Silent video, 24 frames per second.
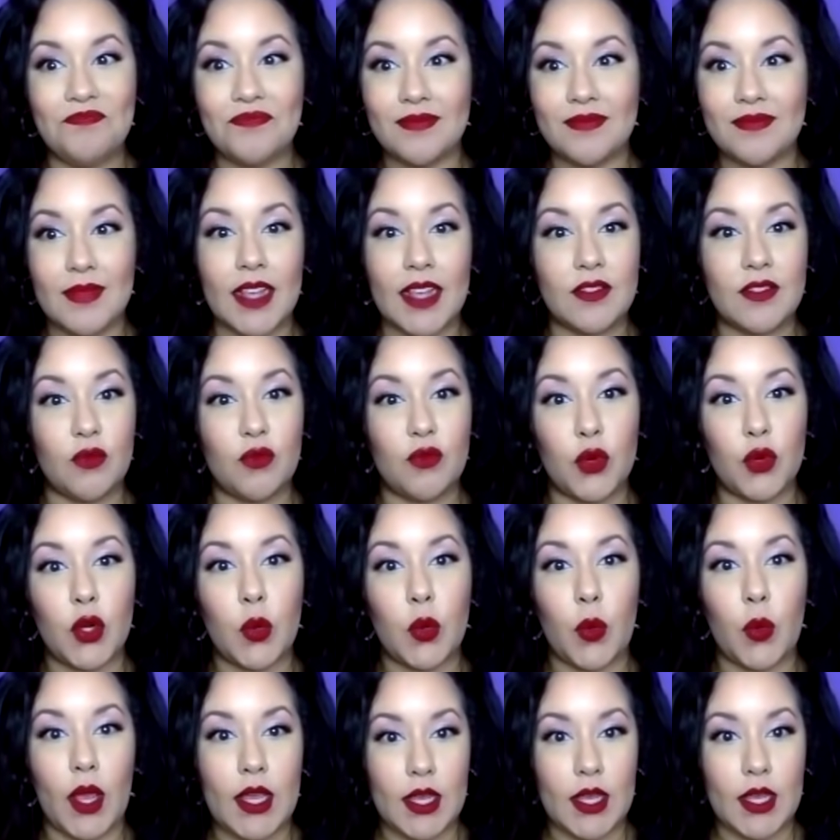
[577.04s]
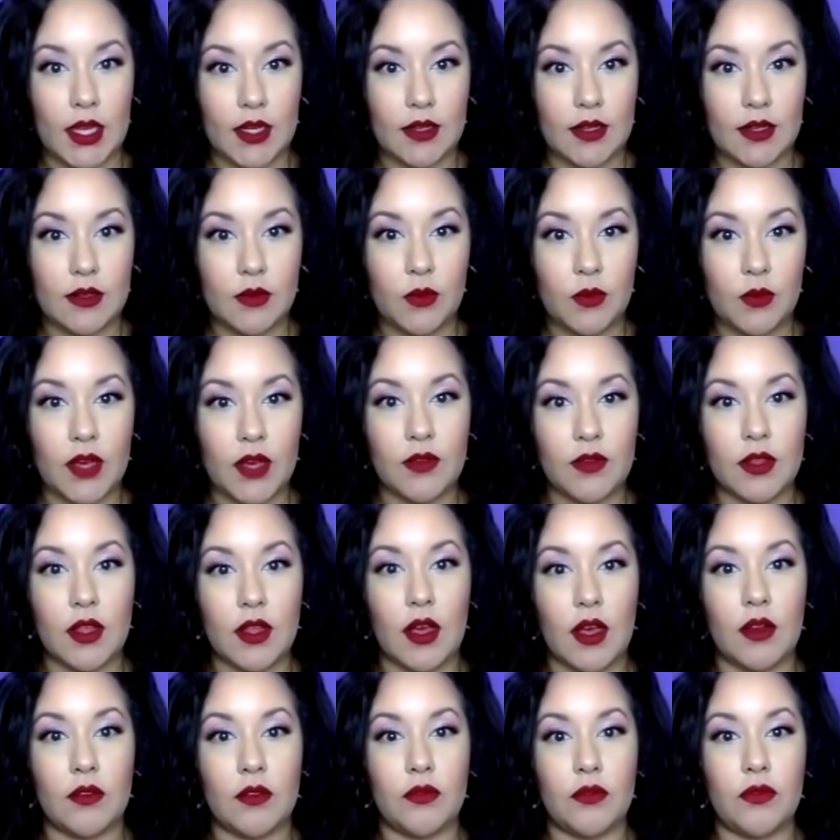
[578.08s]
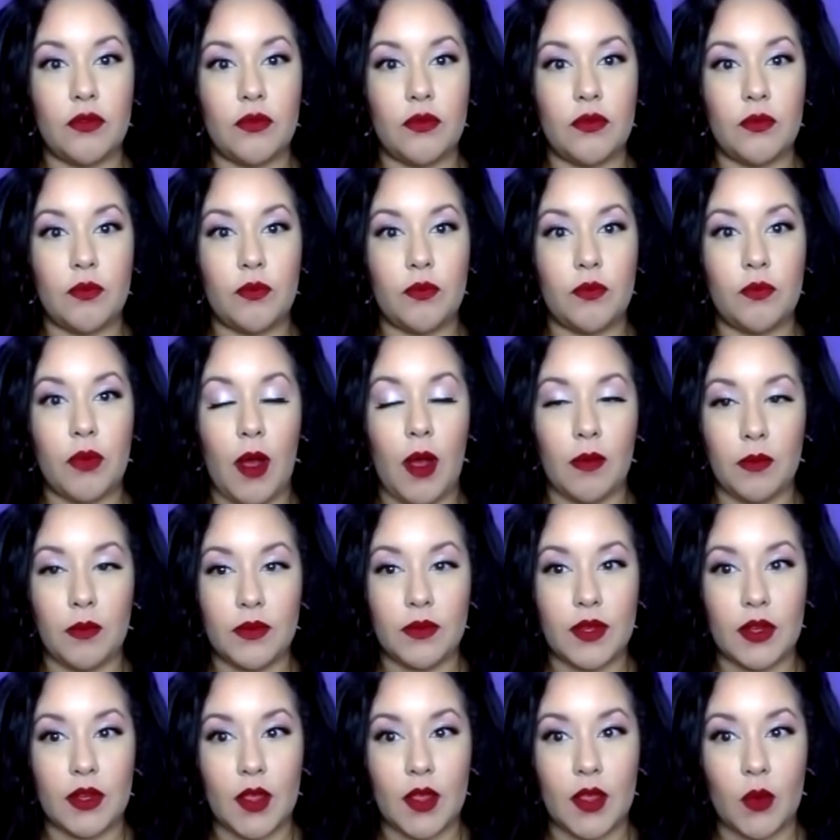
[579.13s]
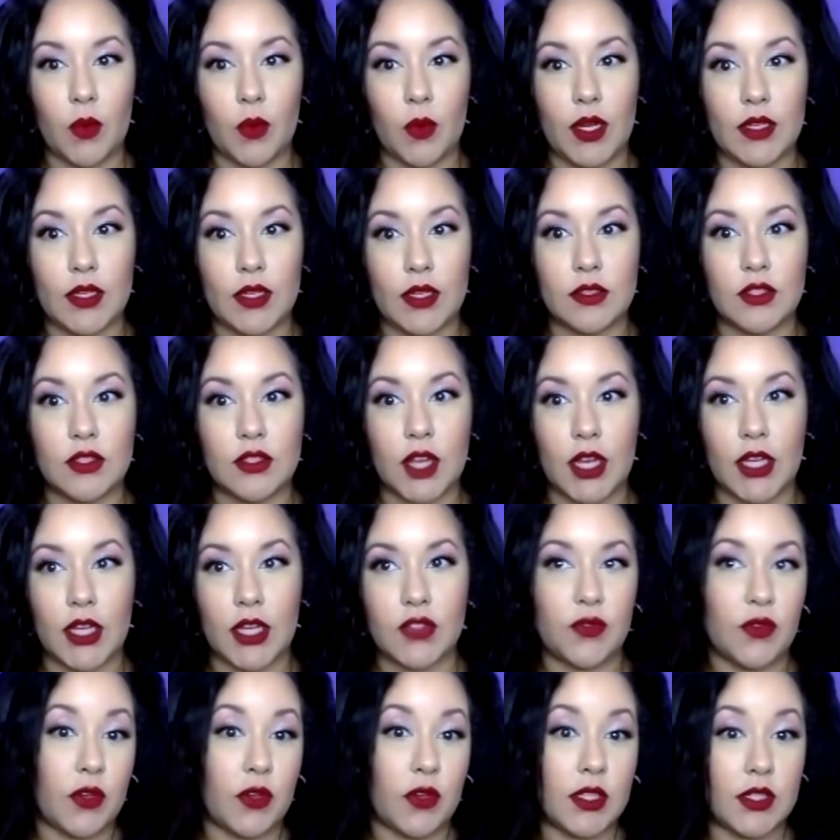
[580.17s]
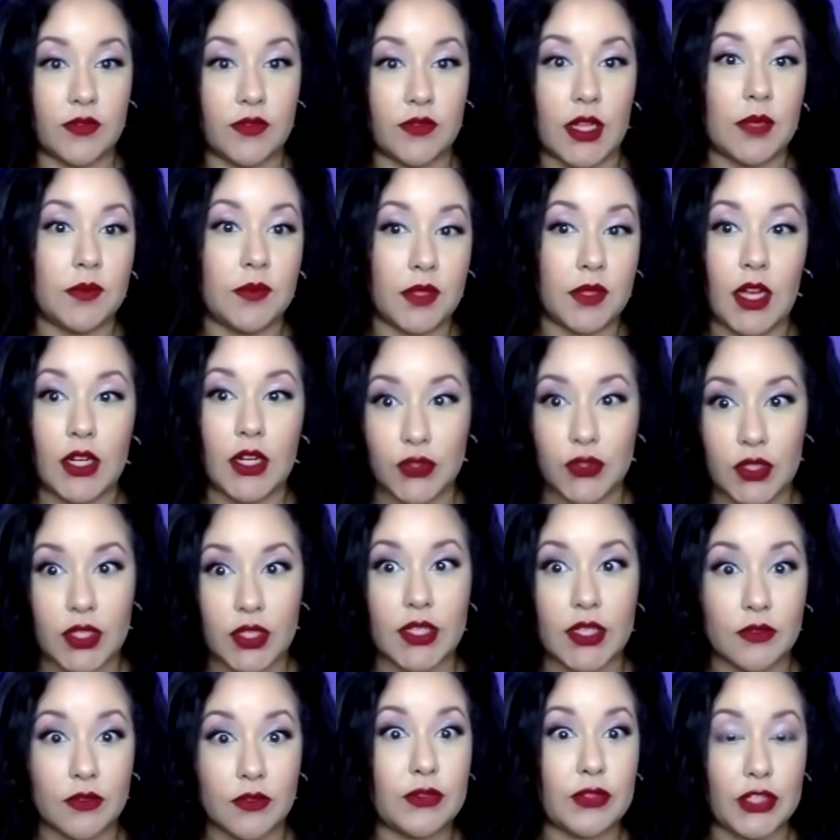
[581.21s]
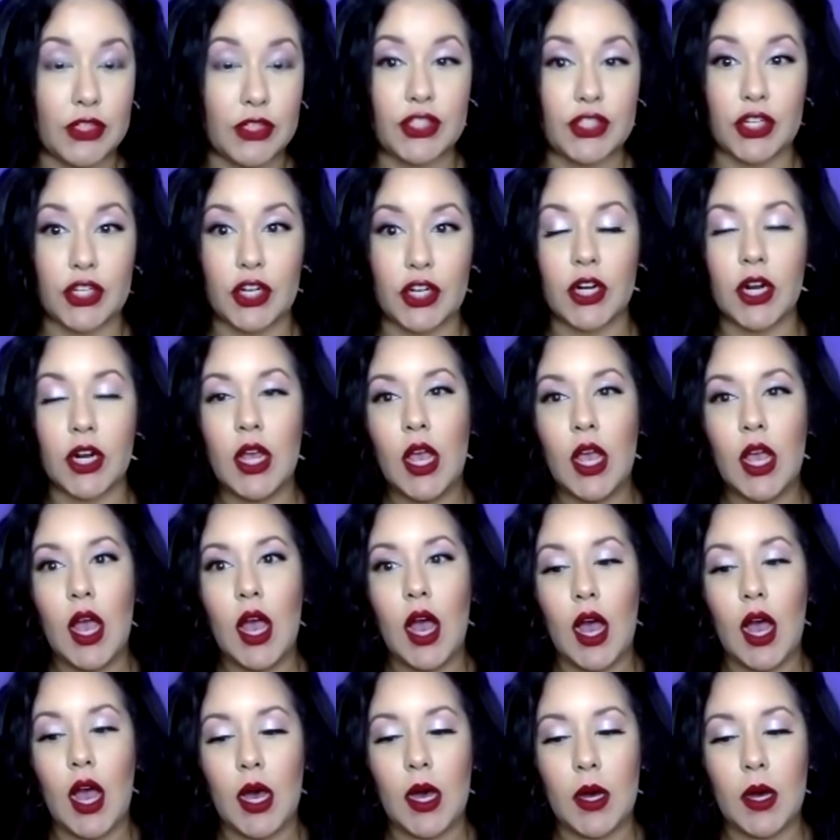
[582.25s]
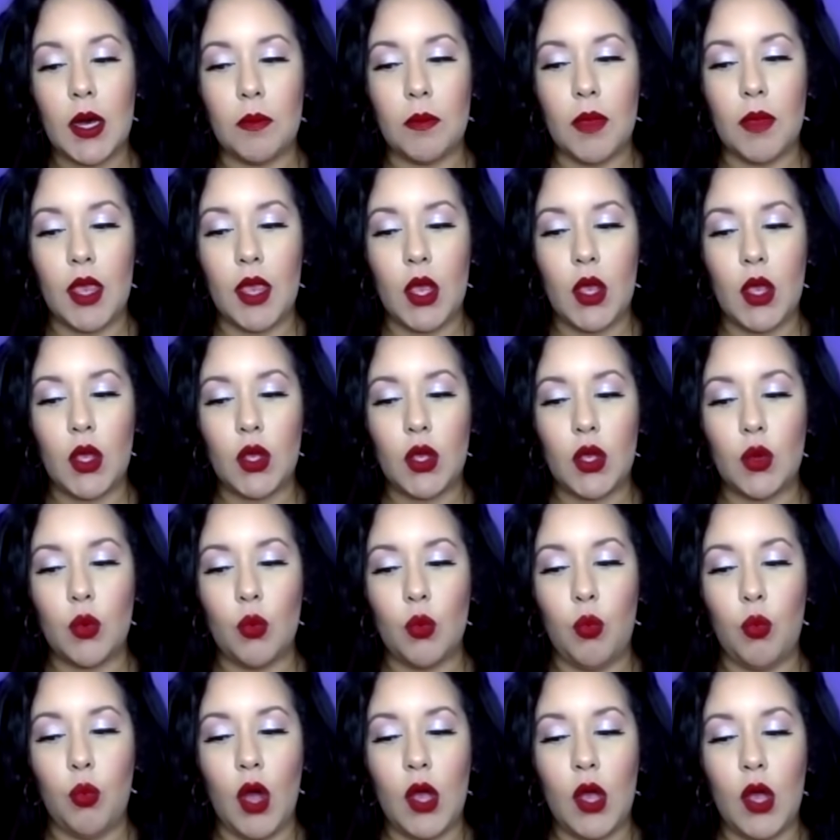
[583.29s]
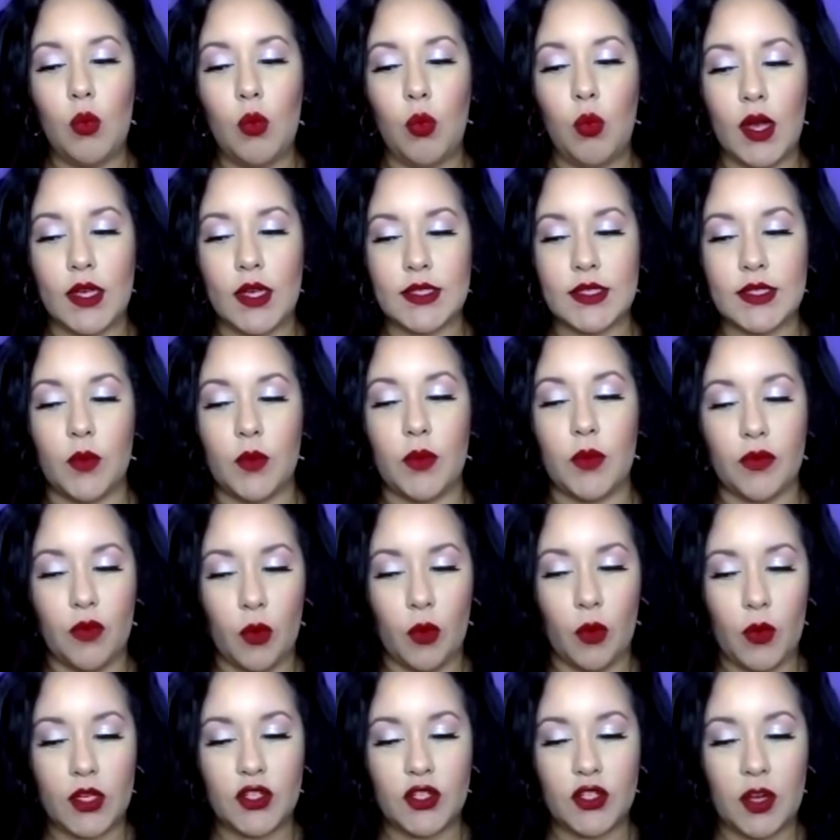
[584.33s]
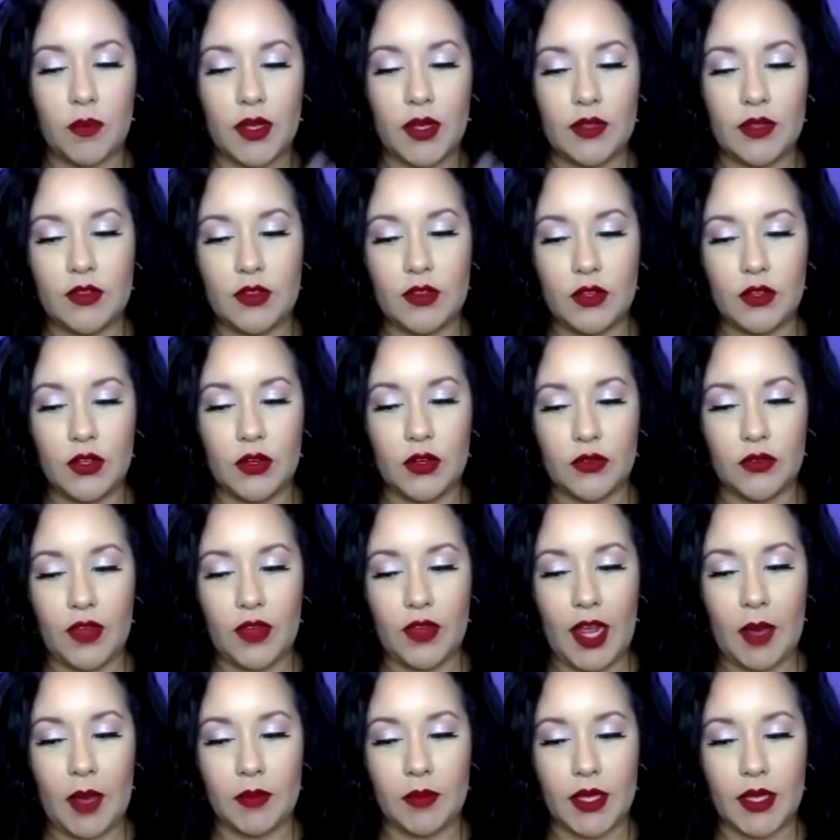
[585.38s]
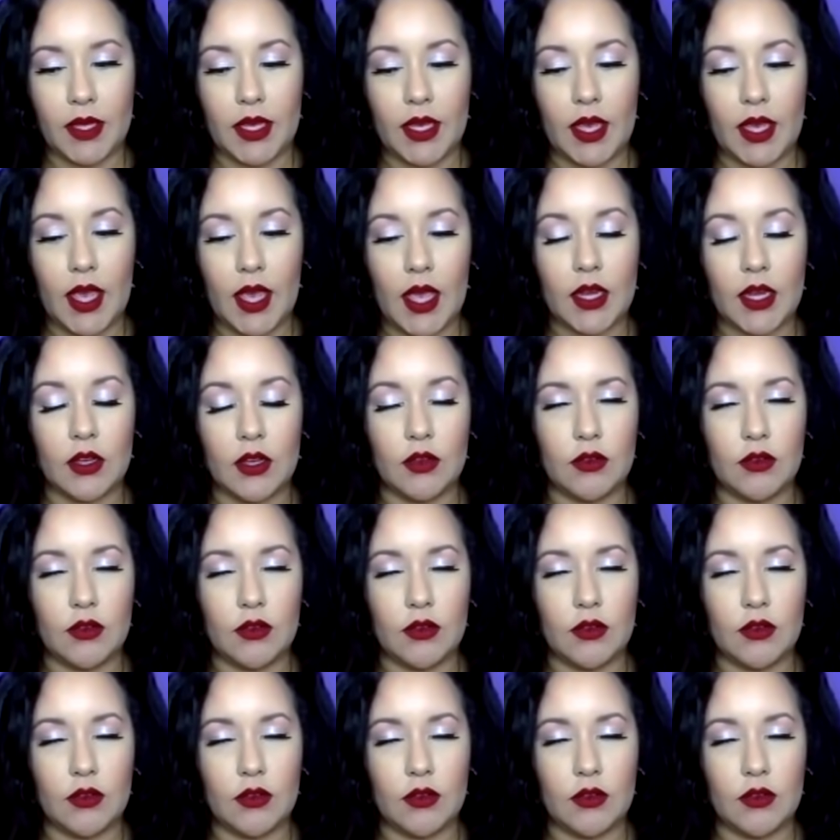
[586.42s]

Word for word: It's a rude awakening. We have a lot of problems here that we need to change for a developed country, for sure. What was it, before we jump into your family and